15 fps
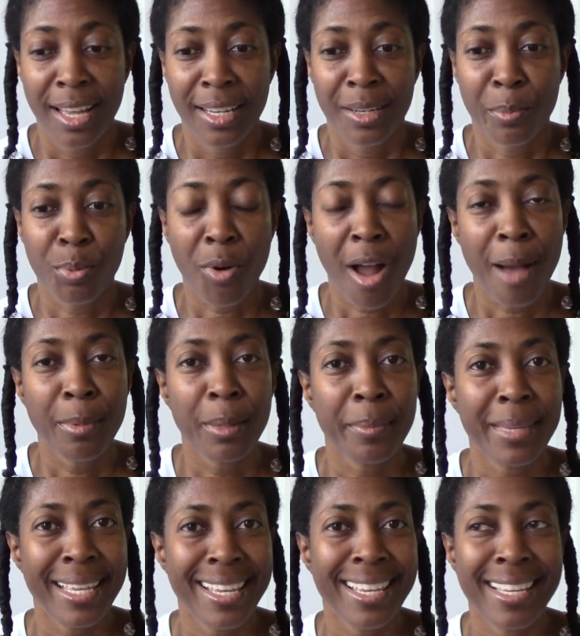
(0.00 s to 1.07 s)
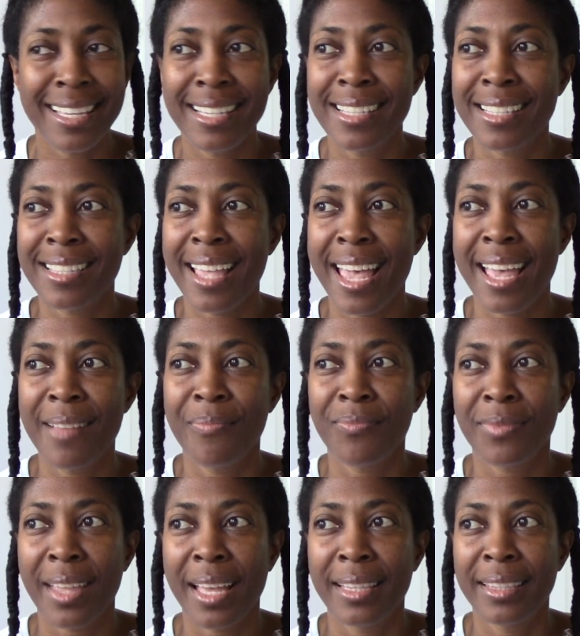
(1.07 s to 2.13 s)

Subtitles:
The problem is that